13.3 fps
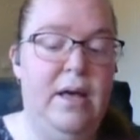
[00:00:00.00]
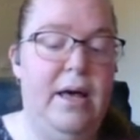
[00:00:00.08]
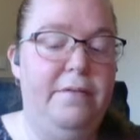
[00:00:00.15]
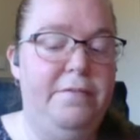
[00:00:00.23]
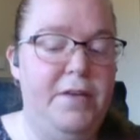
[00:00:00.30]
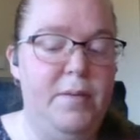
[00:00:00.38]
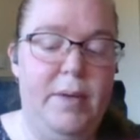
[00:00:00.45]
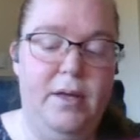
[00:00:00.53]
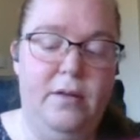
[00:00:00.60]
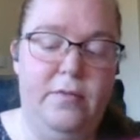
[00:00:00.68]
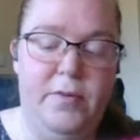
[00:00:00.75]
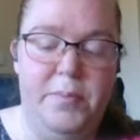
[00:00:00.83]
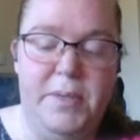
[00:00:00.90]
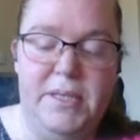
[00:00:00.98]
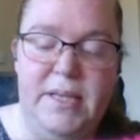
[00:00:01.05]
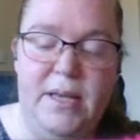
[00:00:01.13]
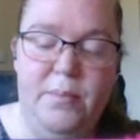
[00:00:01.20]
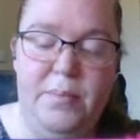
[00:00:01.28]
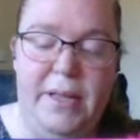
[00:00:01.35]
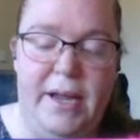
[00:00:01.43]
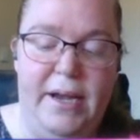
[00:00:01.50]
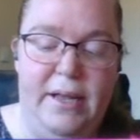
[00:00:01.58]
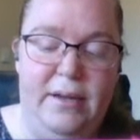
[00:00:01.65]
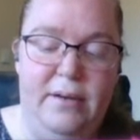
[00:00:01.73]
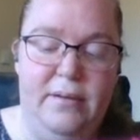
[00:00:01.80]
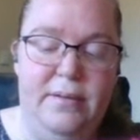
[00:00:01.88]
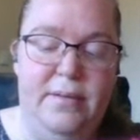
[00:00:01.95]
"A female from the same planet.
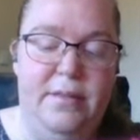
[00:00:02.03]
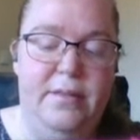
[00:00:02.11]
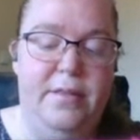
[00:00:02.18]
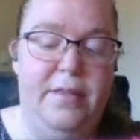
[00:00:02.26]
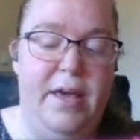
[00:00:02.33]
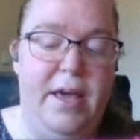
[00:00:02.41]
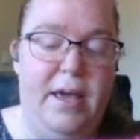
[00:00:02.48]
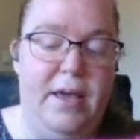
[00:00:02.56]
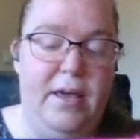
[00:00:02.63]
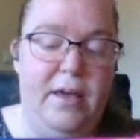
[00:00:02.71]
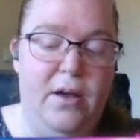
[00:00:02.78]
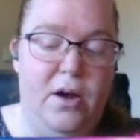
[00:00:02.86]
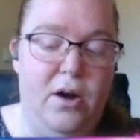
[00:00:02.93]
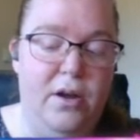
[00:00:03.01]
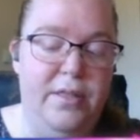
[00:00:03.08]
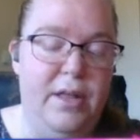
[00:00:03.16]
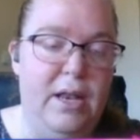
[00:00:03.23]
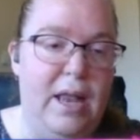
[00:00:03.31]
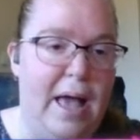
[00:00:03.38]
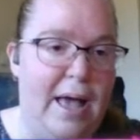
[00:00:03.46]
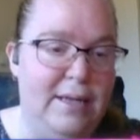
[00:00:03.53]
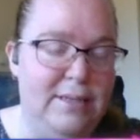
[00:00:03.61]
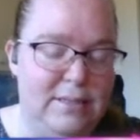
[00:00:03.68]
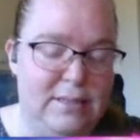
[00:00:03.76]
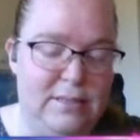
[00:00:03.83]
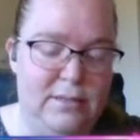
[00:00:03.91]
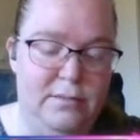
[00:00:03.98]
They are the
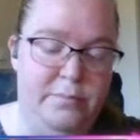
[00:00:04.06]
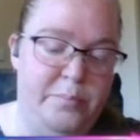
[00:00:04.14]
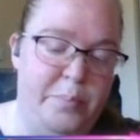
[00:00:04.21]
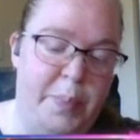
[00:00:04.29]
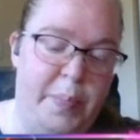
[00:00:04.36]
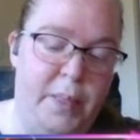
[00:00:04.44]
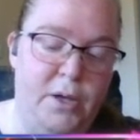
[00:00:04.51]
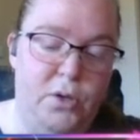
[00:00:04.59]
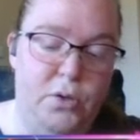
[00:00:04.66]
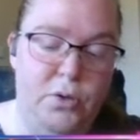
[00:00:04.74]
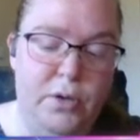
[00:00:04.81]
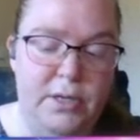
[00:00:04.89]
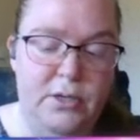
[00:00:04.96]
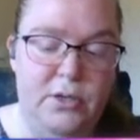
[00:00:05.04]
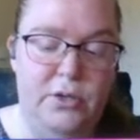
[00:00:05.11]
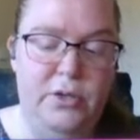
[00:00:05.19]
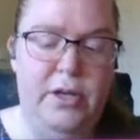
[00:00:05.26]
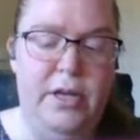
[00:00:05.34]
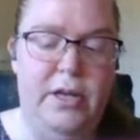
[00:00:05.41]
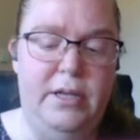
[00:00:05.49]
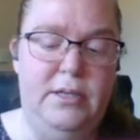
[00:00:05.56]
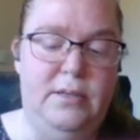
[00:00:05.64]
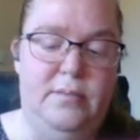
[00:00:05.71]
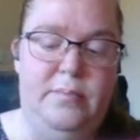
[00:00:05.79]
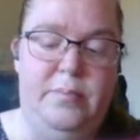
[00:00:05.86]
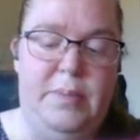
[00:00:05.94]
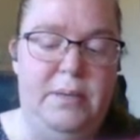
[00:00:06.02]
last." "Good, good,"
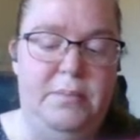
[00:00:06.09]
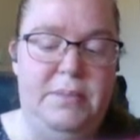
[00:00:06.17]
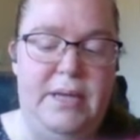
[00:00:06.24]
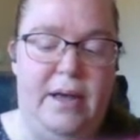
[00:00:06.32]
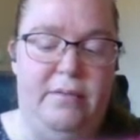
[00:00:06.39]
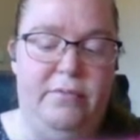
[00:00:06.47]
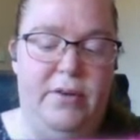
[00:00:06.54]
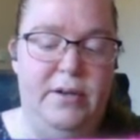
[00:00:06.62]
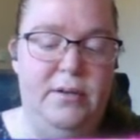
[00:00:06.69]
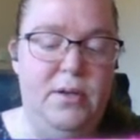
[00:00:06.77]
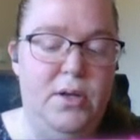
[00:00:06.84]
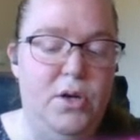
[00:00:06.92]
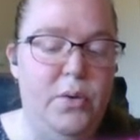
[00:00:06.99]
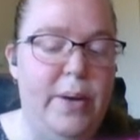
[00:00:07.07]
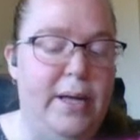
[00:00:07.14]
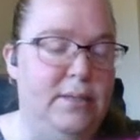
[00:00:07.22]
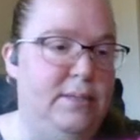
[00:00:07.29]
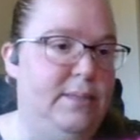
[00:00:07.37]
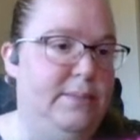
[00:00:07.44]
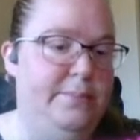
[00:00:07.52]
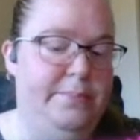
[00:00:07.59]
beamed Half-Front. "Who else?"